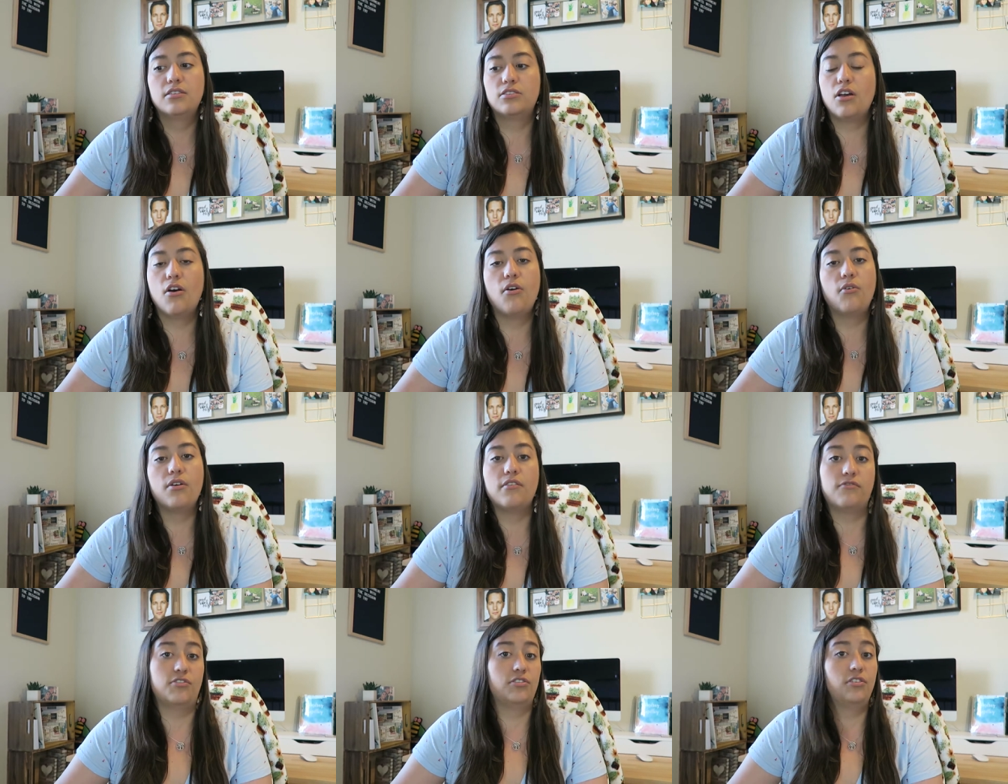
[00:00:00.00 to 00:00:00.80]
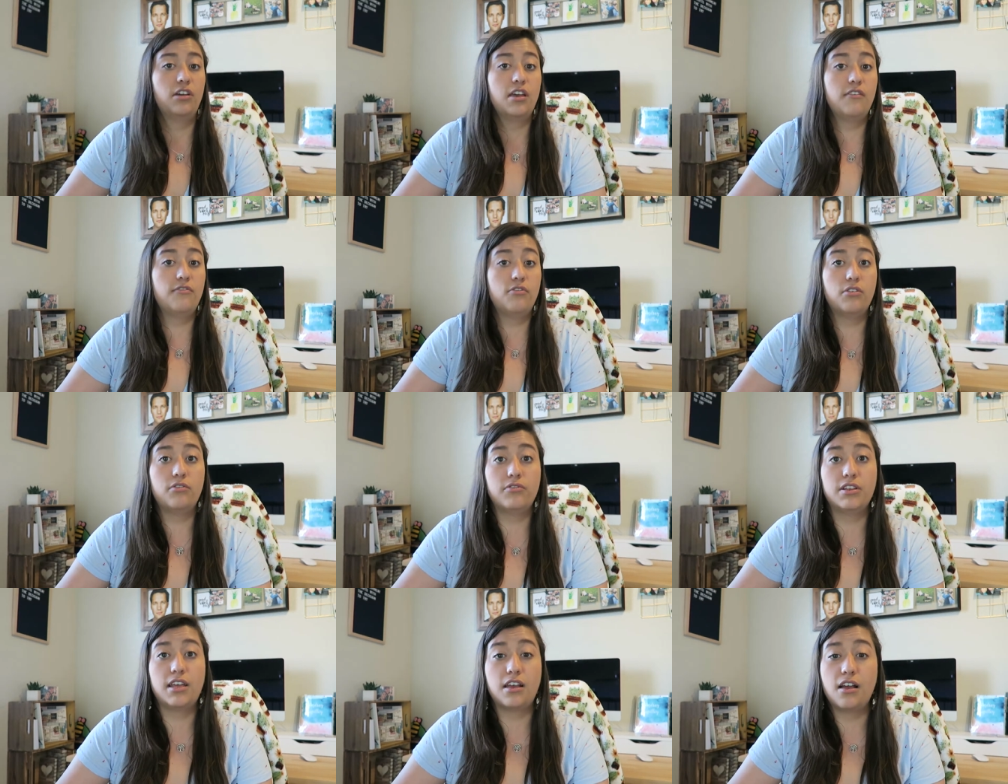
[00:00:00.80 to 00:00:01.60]
So if you're looking for a
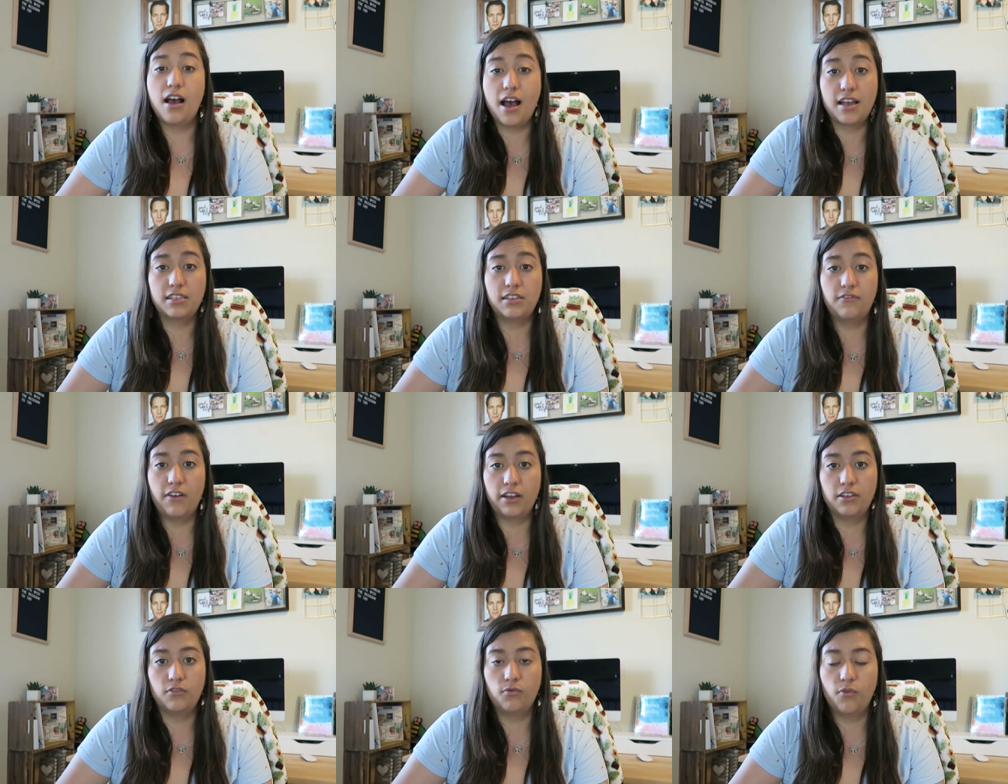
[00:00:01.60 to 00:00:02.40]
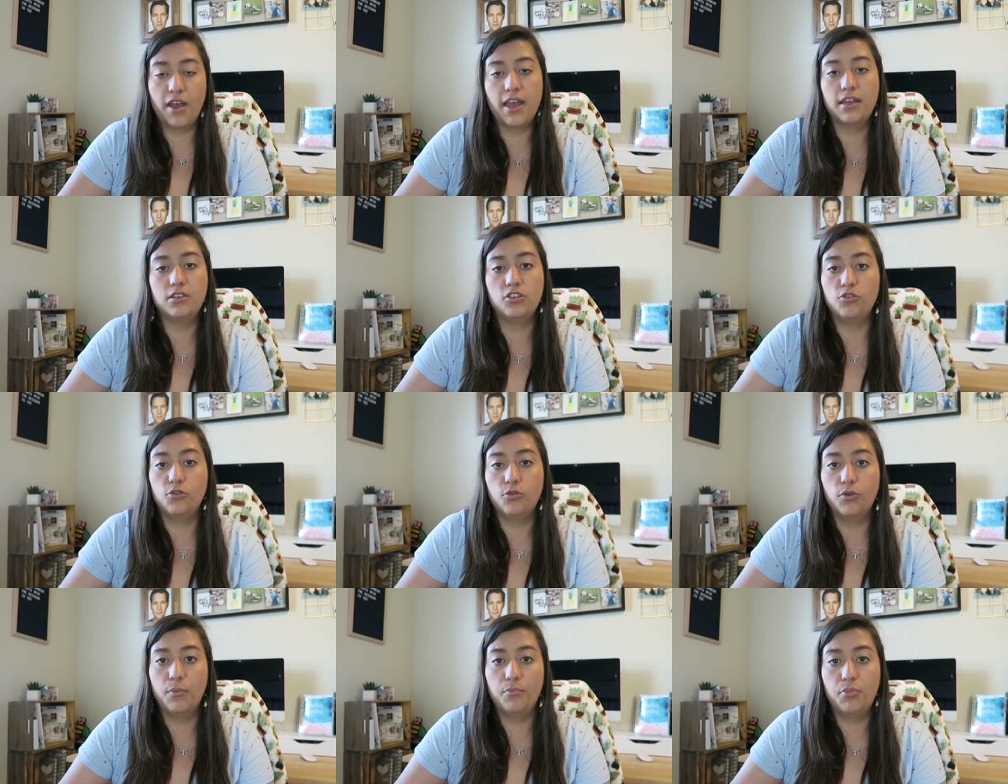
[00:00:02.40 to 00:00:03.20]
really cost effective way
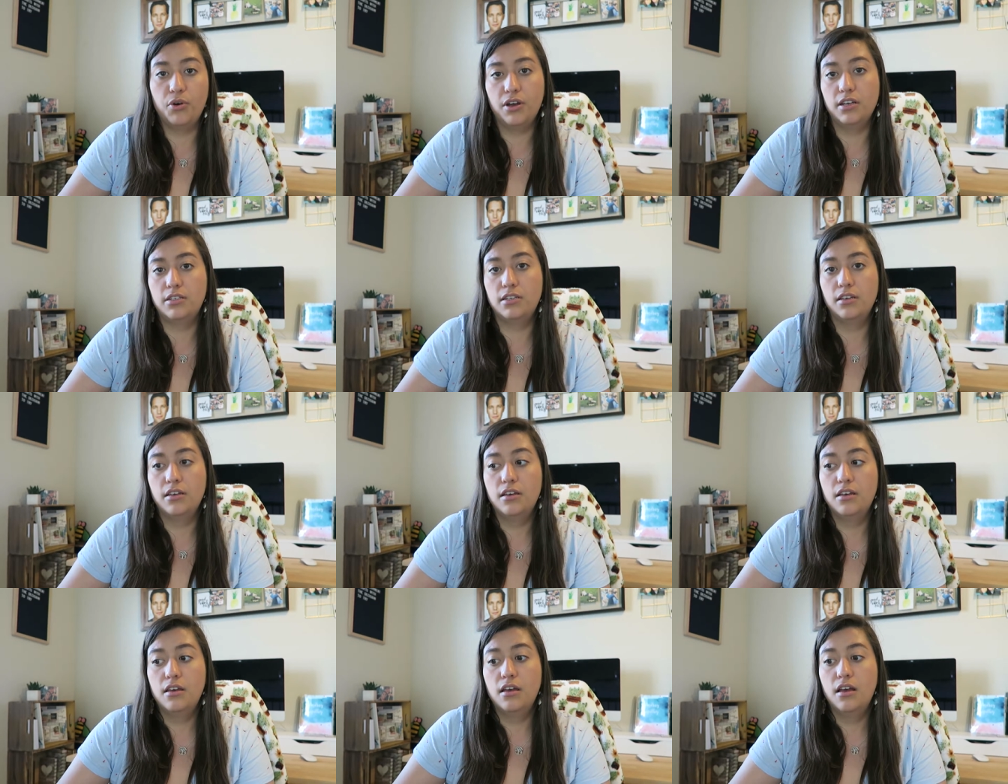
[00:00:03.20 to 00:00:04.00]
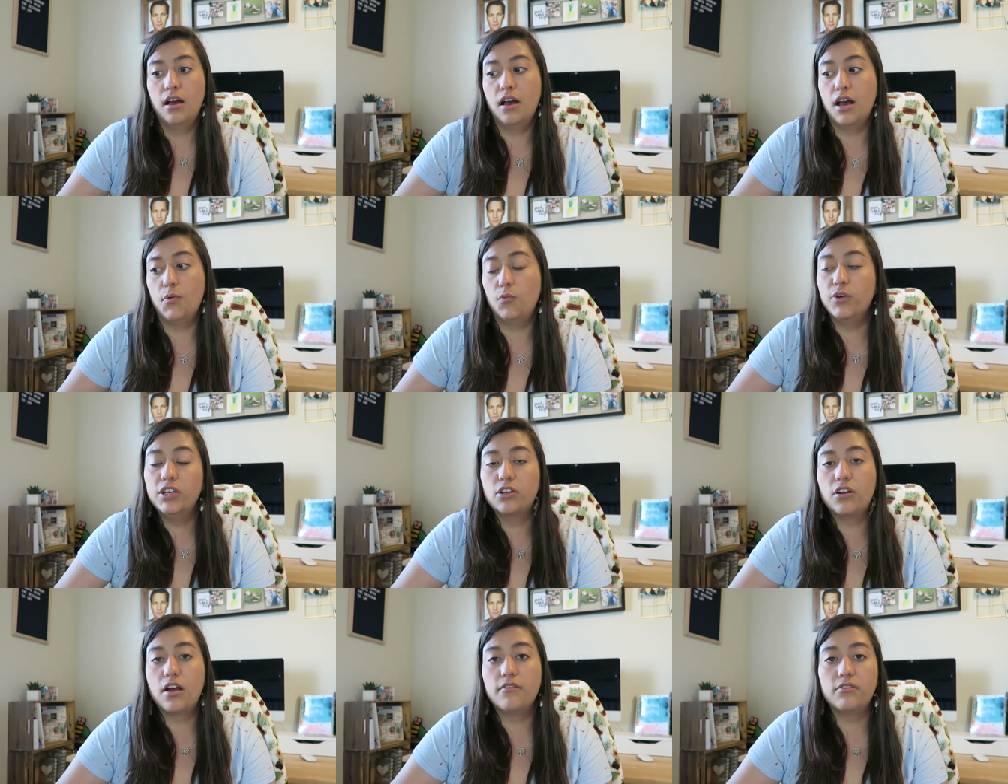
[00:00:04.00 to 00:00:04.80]
to put um,
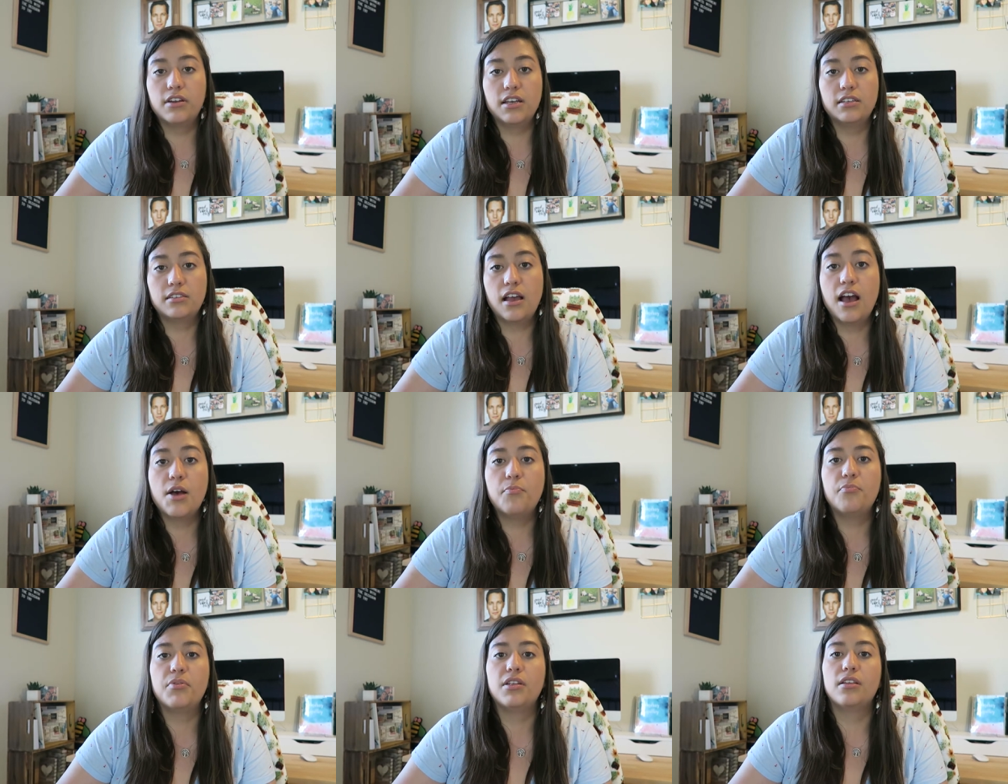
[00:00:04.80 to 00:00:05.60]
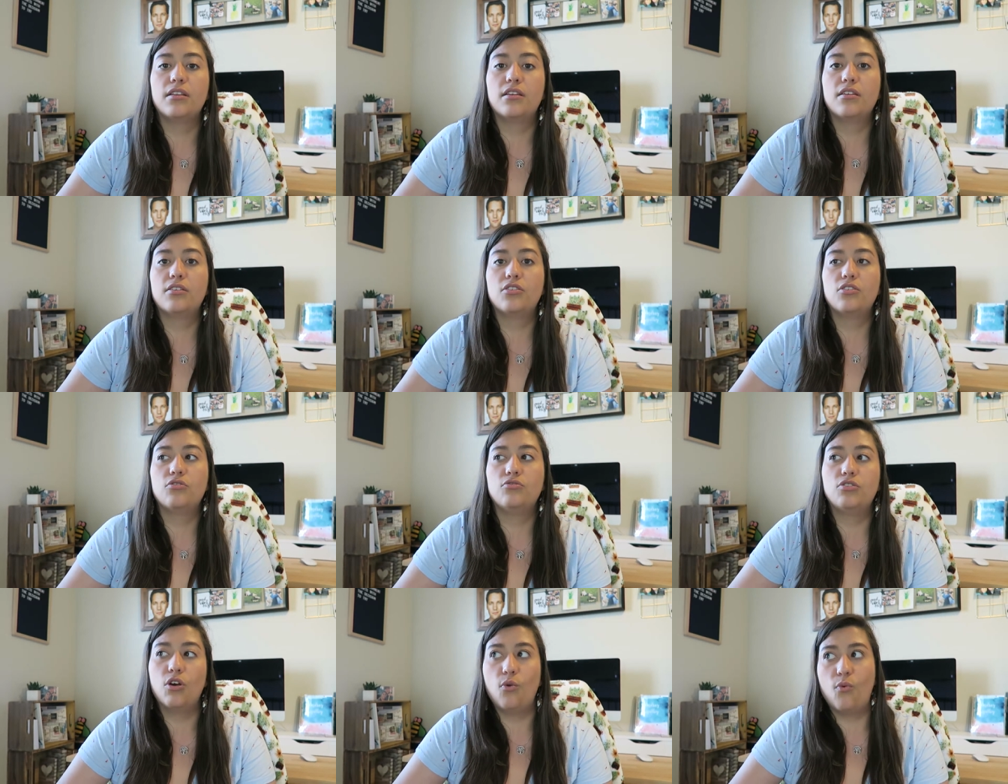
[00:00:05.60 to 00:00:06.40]
window coverings up, but
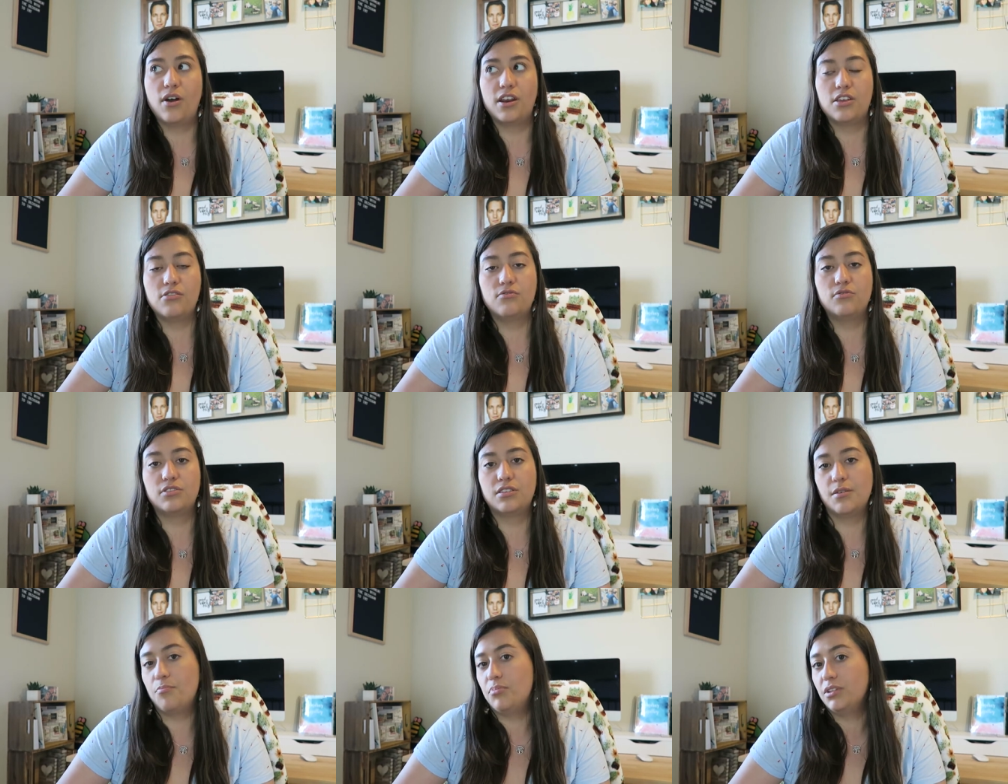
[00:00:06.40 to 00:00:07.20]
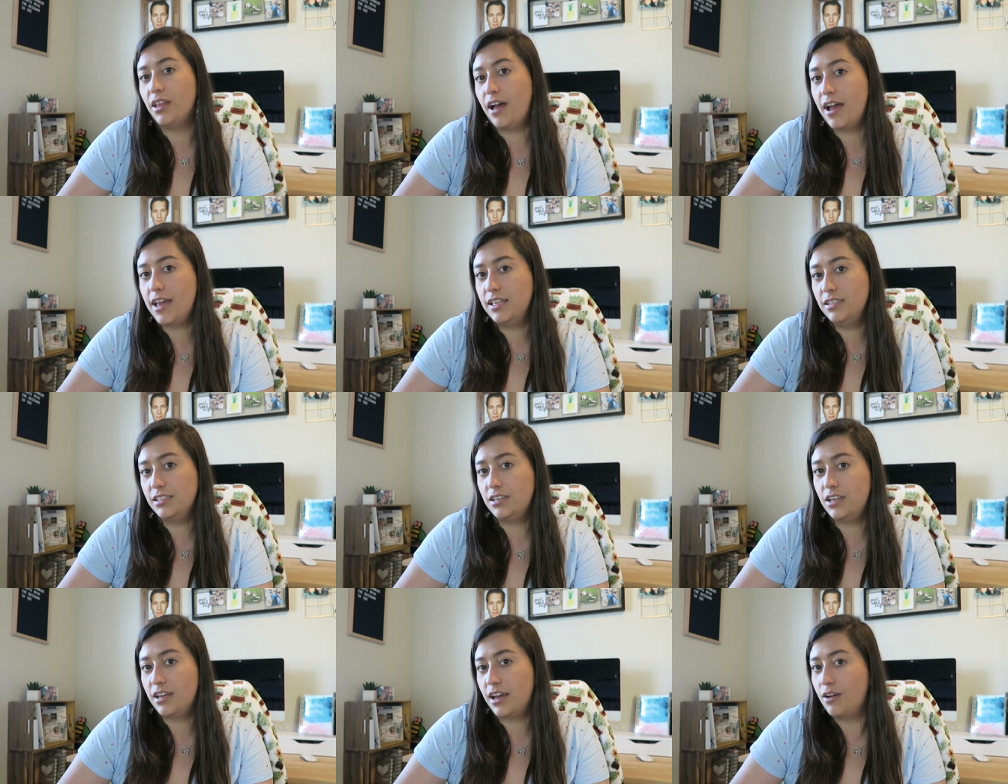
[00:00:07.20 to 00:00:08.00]
you don't wanna use the blinds
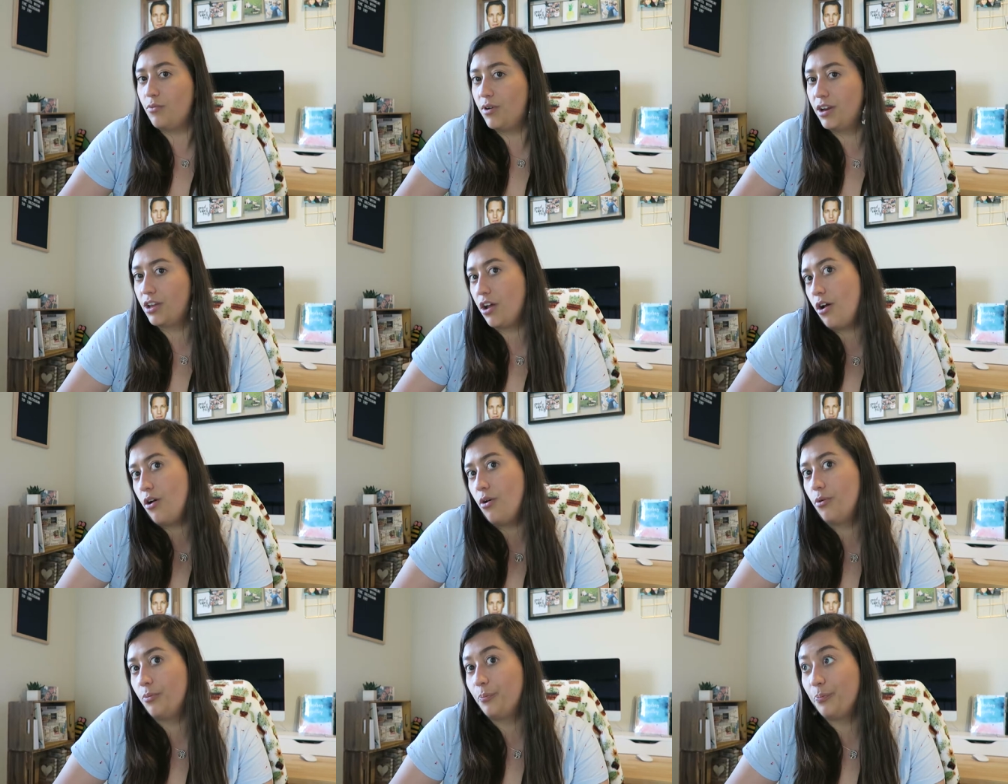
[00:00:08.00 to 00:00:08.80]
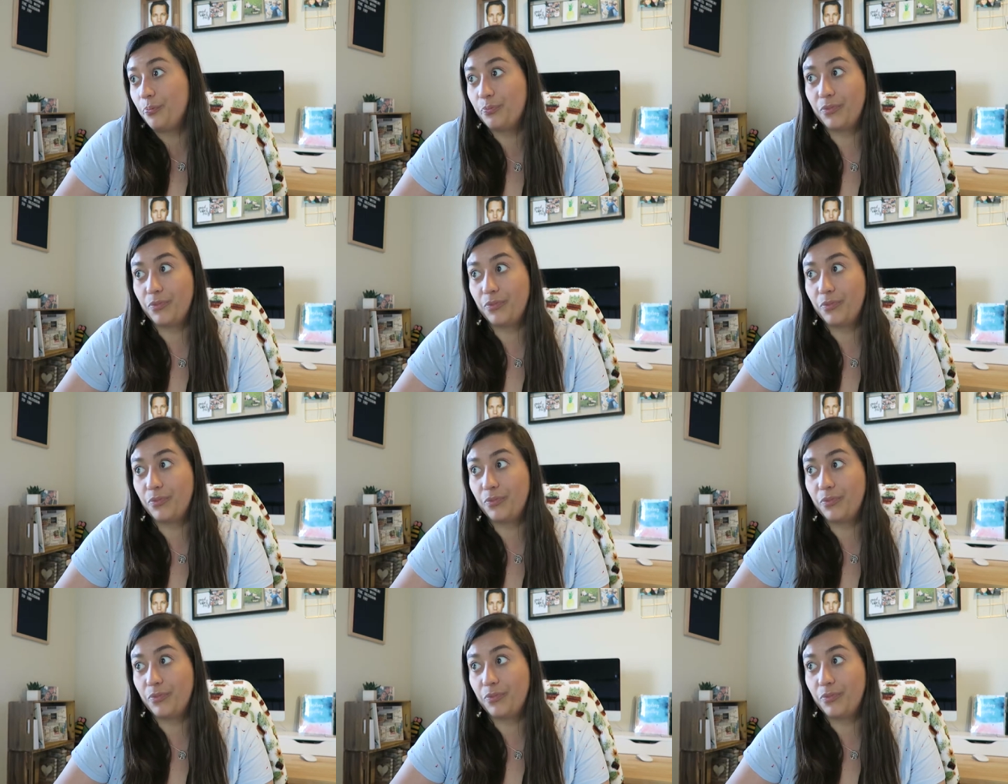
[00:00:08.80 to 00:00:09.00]
and you kinda wanna go